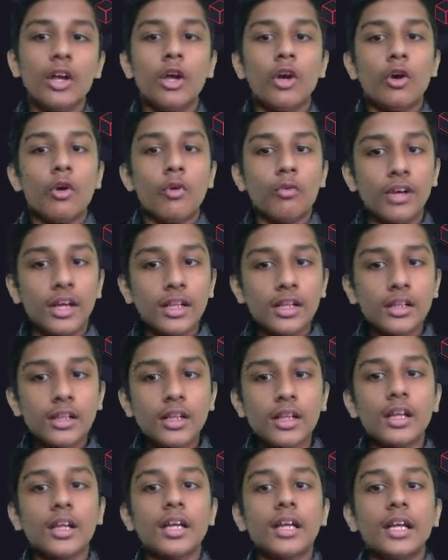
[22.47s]
Well,
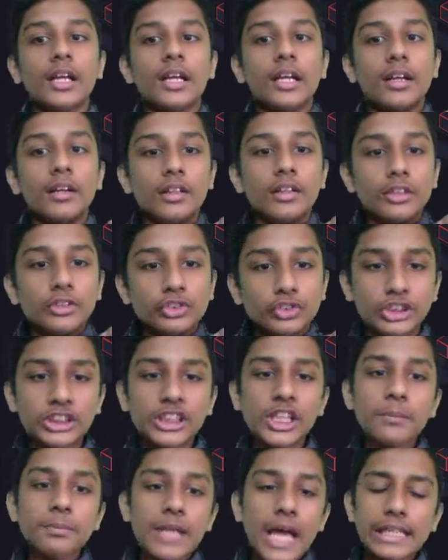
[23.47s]

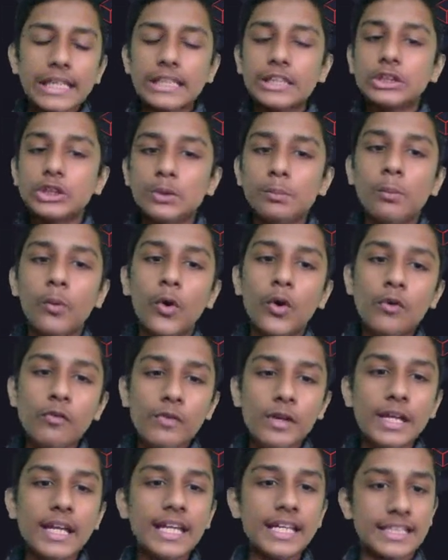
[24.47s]
GM Daniel Dubov
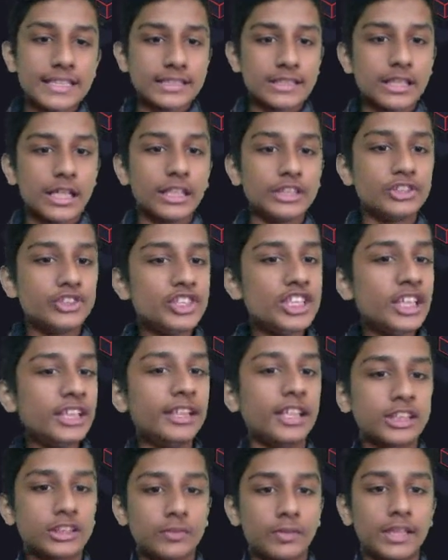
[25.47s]
is a
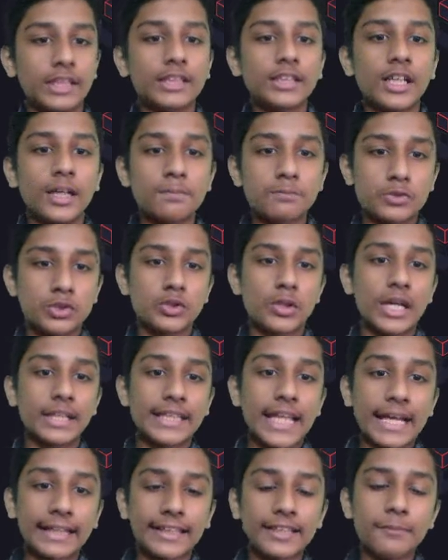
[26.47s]
genius when it comes to
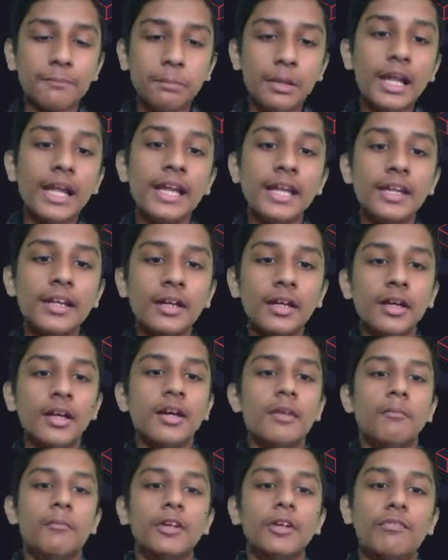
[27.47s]
attacking play,
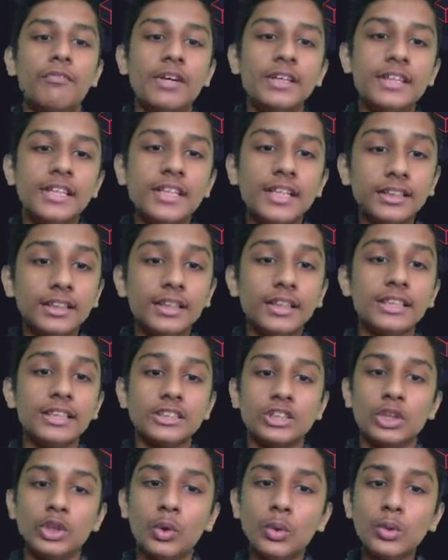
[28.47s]
but Vidit
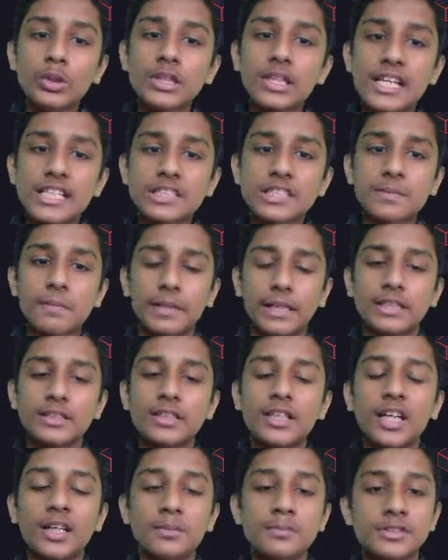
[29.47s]
is known less when it
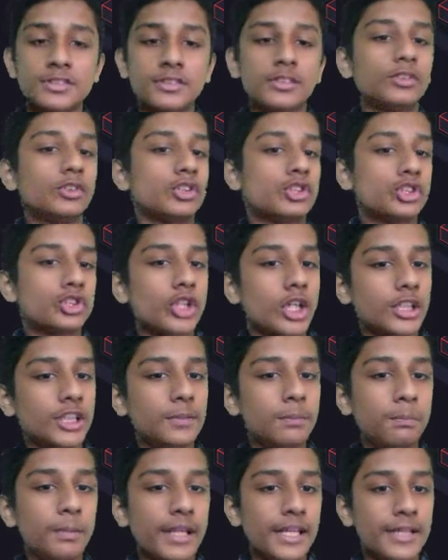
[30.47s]
comes to
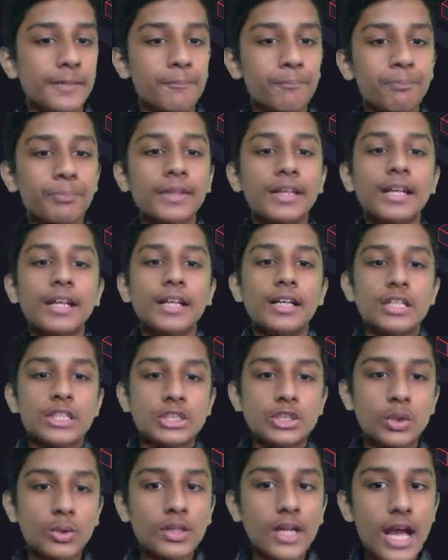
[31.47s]
solid play.
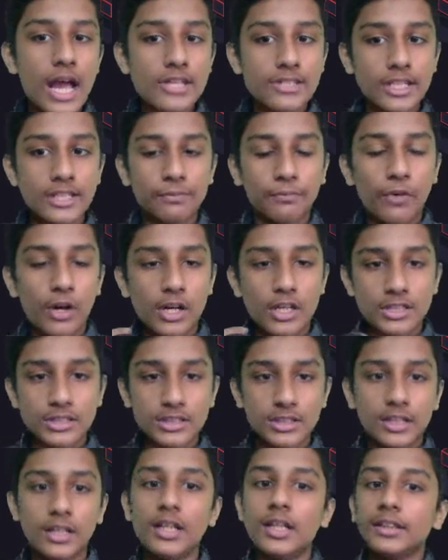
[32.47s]
So guys, it
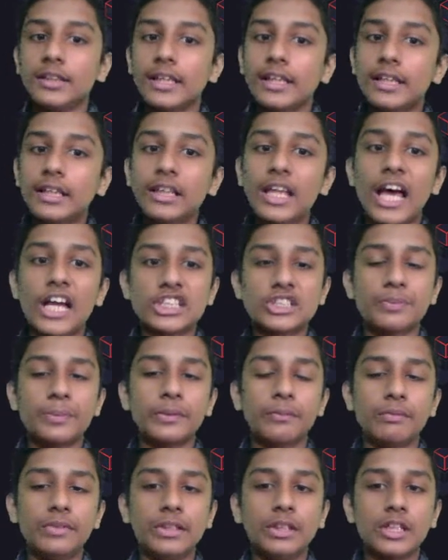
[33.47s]
was the clash
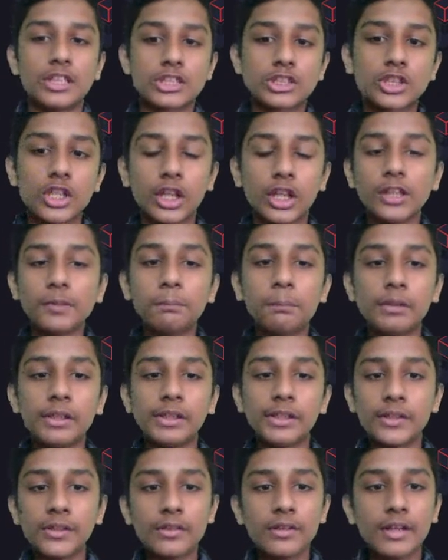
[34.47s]
between a solid
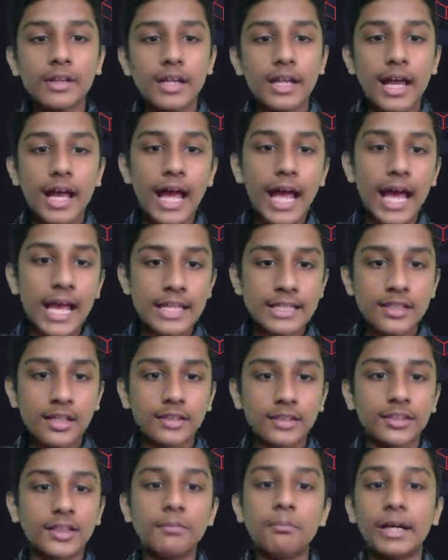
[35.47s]
player and
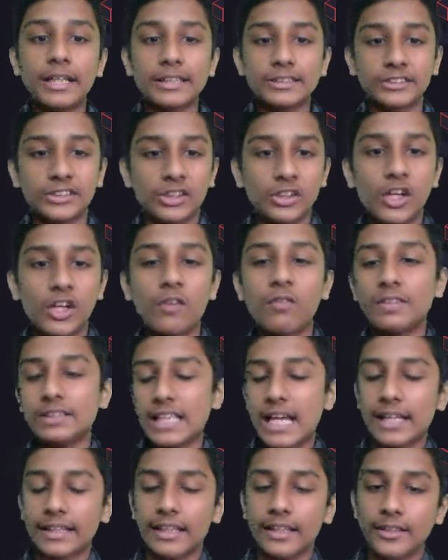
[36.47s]
the master of
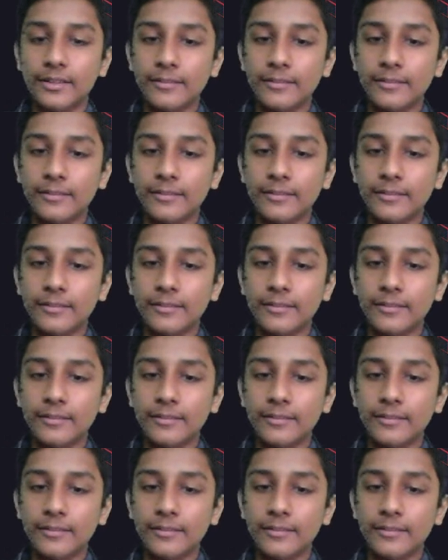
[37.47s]
attacking.